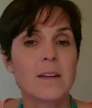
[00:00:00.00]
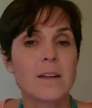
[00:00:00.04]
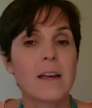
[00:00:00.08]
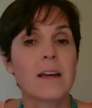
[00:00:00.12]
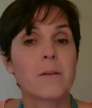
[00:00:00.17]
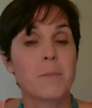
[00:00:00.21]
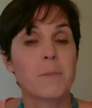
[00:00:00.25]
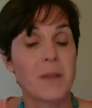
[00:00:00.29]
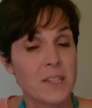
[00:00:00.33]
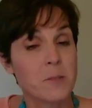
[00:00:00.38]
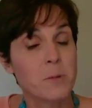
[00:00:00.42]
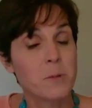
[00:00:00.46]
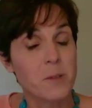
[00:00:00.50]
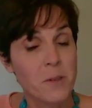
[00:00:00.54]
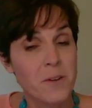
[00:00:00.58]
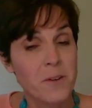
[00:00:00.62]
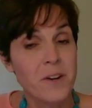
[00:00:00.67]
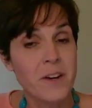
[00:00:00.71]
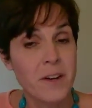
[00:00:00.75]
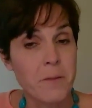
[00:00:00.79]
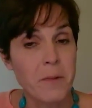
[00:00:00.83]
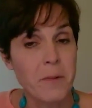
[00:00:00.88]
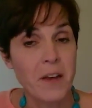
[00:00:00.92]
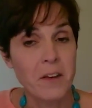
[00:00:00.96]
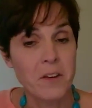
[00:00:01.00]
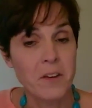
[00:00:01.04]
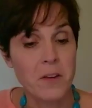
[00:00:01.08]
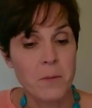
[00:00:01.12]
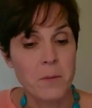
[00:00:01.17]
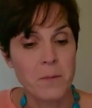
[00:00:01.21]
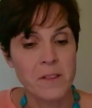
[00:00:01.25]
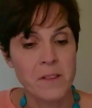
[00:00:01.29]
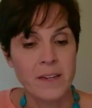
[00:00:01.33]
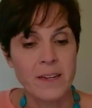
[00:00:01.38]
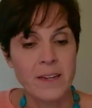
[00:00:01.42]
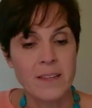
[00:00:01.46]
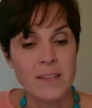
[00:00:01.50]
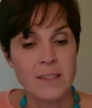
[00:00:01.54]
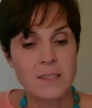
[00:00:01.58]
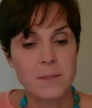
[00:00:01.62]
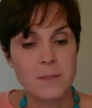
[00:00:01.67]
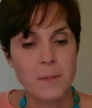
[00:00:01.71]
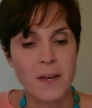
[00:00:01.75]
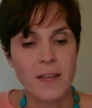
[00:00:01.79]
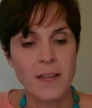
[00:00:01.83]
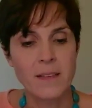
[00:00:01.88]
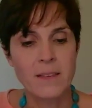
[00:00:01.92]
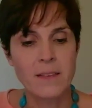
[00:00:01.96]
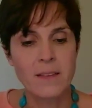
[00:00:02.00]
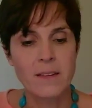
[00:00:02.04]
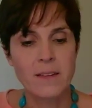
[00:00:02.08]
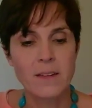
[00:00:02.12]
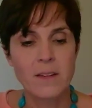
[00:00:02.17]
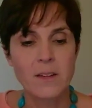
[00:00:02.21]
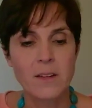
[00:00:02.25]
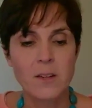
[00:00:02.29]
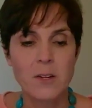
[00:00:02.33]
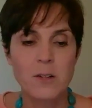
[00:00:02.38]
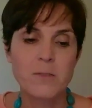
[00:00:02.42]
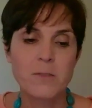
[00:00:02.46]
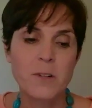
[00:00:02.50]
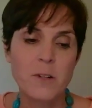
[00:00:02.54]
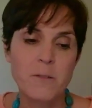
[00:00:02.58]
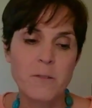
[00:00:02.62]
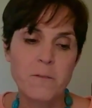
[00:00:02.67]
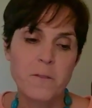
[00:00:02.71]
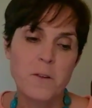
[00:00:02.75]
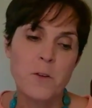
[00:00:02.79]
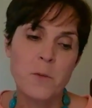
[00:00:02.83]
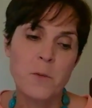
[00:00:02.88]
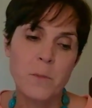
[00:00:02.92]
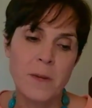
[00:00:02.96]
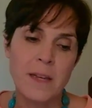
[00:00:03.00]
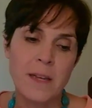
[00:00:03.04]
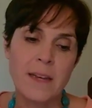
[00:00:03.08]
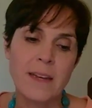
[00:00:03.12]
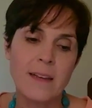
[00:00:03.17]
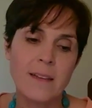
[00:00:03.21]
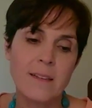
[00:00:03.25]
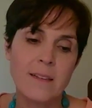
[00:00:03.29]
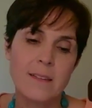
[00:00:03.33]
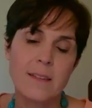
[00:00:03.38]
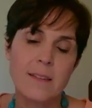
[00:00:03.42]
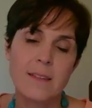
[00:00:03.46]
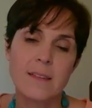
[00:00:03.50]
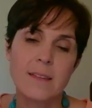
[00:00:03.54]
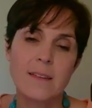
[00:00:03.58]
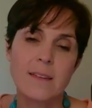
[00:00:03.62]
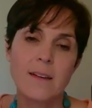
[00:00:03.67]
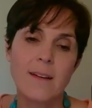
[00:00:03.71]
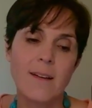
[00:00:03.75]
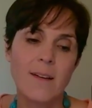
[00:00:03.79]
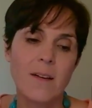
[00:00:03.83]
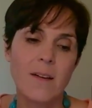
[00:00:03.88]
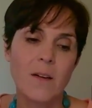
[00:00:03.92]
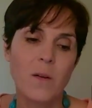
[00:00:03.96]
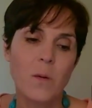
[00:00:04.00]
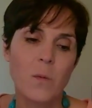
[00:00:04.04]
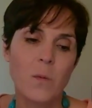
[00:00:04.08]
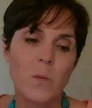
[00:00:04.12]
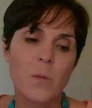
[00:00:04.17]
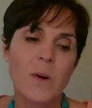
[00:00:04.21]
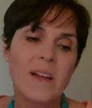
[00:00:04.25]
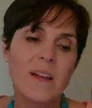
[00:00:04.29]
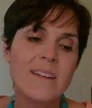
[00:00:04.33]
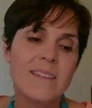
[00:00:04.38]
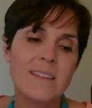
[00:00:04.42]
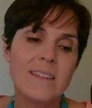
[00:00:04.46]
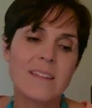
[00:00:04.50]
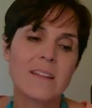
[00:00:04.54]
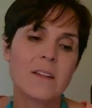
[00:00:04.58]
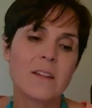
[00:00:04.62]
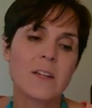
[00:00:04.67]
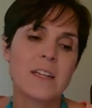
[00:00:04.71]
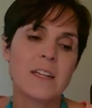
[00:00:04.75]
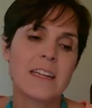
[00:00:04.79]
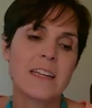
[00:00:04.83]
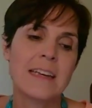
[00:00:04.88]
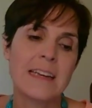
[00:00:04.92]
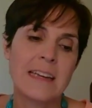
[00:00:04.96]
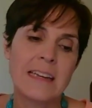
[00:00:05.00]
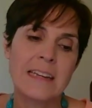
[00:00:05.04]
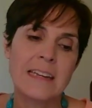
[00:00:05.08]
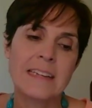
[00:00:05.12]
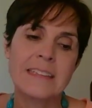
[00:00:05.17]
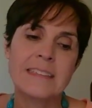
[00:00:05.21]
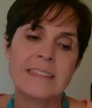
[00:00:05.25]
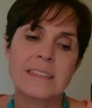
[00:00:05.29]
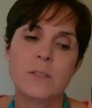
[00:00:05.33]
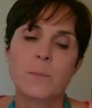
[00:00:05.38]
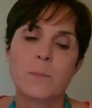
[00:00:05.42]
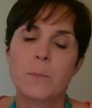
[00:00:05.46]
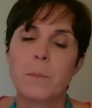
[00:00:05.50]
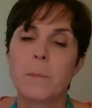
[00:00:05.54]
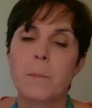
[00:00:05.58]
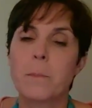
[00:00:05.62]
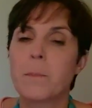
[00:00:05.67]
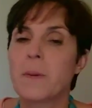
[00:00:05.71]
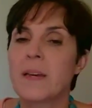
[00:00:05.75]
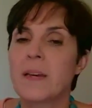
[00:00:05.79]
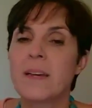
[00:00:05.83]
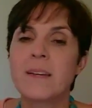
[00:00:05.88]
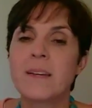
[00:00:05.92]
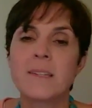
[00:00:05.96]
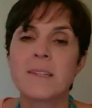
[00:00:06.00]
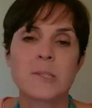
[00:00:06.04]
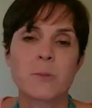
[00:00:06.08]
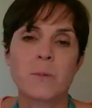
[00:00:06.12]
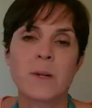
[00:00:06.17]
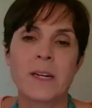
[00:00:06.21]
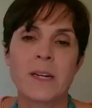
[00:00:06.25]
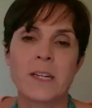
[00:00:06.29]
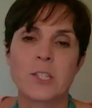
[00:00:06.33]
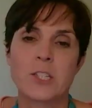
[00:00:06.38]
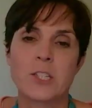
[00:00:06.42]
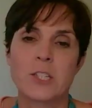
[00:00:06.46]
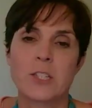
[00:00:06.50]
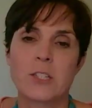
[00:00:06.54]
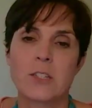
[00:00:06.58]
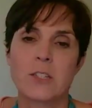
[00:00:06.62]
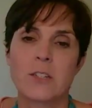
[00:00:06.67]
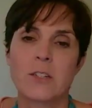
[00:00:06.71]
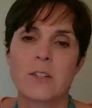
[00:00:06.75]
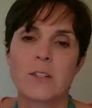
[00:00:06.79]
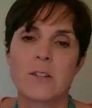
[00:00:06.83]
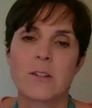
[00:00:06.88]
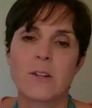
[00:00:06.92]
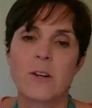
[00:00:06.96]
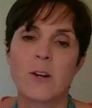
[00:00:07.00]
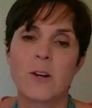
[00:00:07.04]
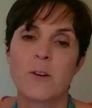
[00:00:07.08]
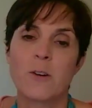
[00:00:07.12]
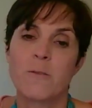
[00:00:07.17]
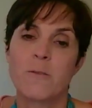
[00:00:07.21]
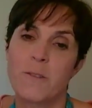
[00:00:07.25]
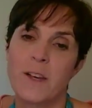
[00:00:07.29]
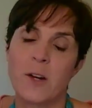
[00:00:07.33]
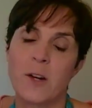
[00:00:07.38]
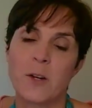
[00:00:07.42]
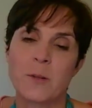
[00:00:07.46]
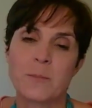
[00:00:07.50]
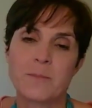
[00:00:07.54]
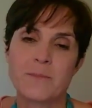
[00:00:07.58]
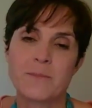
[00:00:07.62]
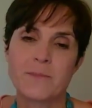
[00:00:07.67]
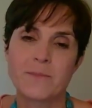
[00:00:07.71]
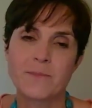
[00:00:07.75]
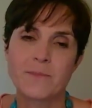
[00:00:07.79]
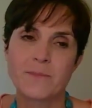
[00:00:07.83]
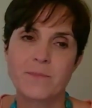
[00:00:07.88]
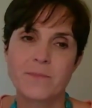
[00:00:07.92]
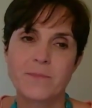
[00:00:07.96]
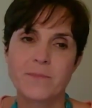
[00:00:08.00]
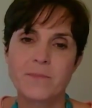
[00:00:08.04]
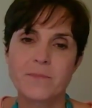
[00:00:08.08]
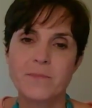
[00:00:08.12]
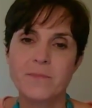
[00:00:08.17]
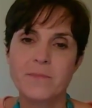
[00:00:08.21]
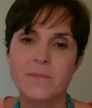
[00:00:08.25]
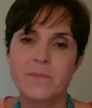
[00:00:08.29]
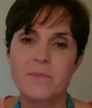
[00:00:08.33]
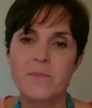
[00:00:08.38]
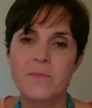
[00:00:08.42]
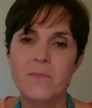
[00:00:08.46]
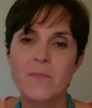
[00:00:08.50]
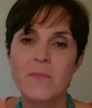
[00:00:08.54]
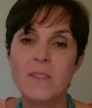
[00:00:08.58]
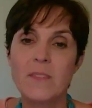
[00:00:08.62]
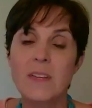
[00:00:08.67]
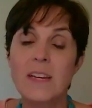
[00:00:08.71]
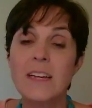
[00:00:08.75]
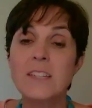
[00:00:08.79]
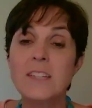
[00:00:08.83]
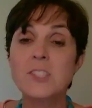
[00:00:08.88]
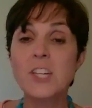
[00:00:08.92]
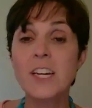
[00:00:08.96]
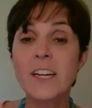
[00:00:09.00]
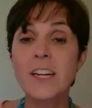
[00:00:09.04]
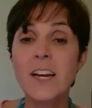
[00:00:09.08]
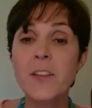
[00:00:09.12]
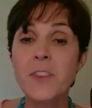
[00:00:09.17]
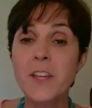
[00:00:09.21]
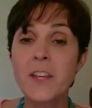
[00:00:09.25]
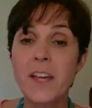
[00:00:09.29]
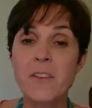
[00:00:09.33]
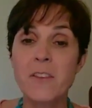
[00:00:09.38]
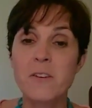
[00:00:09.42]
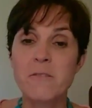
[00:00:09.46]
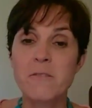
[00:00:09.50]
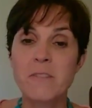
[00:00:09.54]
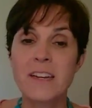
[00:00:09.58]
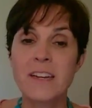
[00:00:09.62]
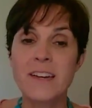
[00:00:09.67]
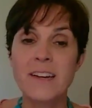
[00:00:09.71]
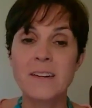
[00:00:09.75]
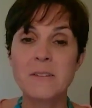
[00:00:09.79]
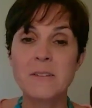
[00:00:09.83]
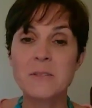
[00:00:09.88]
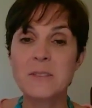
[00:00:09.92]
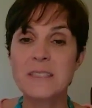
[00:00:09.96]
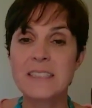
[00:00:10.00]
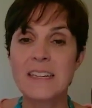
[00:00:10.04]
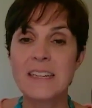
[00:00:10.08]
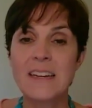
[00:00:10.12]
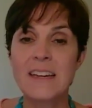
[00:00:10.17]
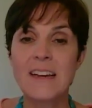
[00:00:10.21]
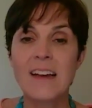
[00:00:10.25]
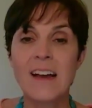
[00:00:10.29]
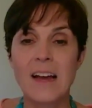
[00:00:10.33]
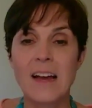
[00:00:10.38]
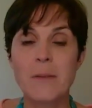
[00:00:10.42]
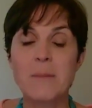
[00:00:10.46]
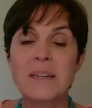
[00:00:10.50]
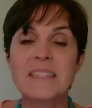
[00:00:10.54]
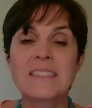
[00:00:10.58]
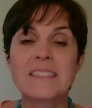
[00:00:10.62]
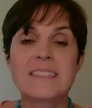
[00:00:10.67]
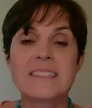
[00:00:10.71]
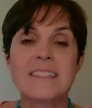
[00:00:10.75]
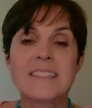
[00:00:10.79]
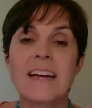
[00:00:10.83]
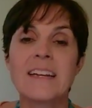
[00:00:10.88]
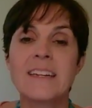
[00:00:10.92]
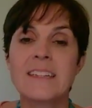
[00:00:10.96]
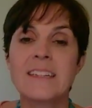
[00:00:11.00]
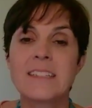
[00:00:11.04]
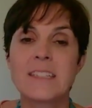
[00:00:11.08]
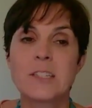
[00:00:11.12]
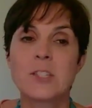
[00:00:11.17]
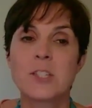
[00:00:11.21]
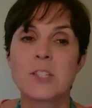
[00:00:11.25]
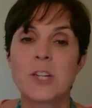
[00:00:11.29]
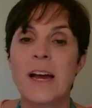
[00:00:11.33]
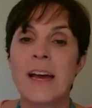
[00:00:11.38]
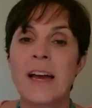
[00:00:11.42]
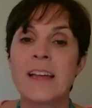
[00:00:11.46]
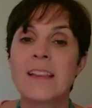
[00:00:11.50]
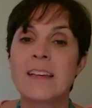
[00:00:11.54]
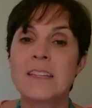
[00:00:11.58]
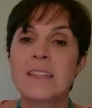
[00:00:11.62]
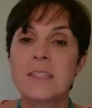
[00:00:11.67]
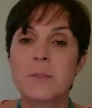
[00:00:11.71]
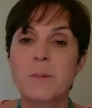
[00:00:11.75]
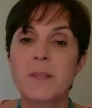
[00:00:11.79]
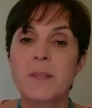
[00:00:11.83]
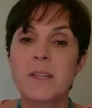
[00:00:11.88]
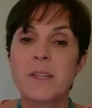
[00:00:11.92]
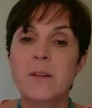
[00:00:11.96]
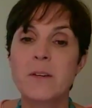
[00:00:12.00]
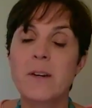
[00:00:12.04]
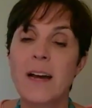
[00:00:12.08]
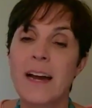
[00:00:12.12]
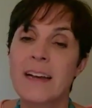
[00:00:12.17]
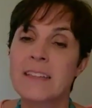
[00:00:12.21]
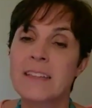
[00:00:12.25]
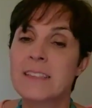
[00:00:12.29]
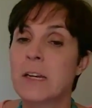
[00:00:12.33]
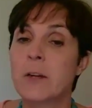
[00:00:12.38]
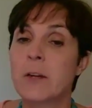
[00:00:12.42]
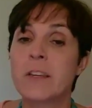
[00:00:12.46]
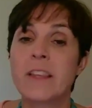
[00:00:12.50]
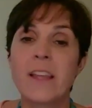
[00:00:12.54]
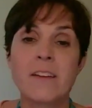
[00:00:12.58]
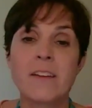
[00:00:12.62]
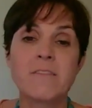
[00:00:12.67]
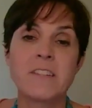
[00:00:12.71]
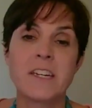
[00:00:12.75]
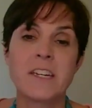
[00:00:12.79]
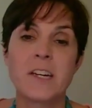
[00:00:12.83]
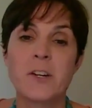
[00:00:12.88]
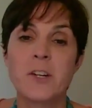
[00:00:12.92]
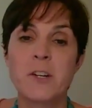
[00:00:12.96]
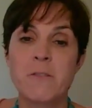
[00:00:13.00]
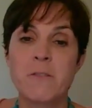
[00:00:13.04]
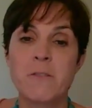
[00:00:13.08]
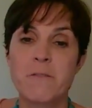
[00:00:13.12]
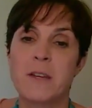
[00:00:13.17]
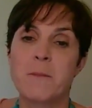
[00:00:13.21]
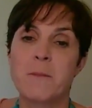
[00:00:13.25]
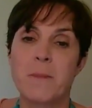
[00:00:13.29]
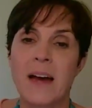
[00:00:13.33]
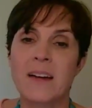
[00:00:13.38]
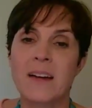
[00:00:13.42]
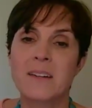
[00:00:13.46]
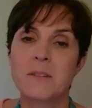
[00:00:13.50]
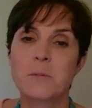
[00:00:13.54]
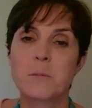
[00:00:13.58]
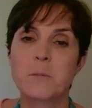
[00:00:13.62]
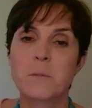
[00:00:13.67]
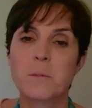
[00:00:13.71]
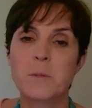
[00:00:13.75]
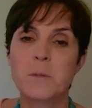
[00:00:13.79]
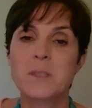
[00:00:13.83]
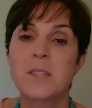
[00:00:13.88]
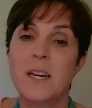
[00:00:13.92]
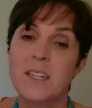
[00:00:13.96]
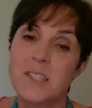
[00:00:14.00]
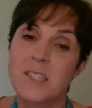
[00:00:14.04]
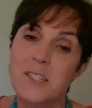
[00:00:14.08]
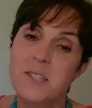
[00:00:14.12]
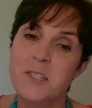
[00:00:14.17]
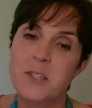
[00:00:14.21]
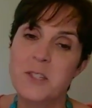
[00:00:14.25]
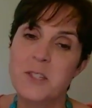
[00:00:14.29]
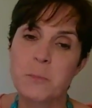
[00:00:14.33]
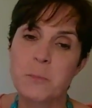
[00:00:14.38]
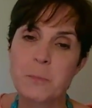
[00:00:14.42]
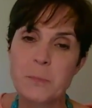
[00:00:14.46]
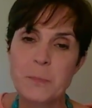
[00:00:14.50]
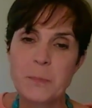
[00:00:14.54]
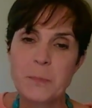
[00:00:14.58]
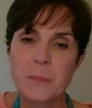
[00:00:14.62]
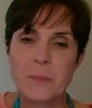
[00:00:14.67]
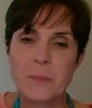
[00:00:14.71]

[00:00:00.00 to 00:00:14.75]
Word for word: because we're learning about humility this month, for a few minutes. What is the kid's biggest wish or fear? Check out the other videos. I'm excited to try this with you guys, and I'd love to hear your feedback. We'll talk to you soon.